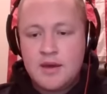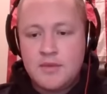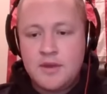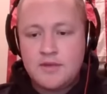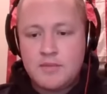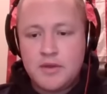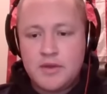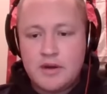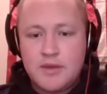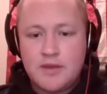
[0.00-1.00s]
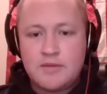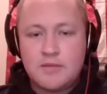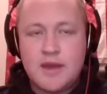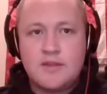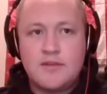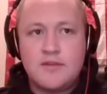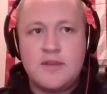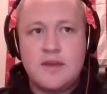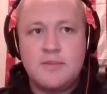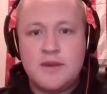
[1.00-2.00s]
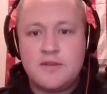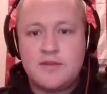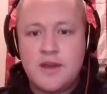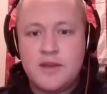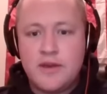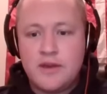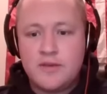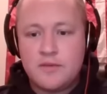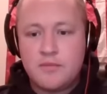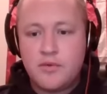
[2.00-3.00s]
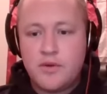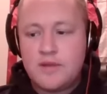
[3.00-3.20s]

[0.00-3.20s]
His ability to make some catches deep down the sideline in some pretty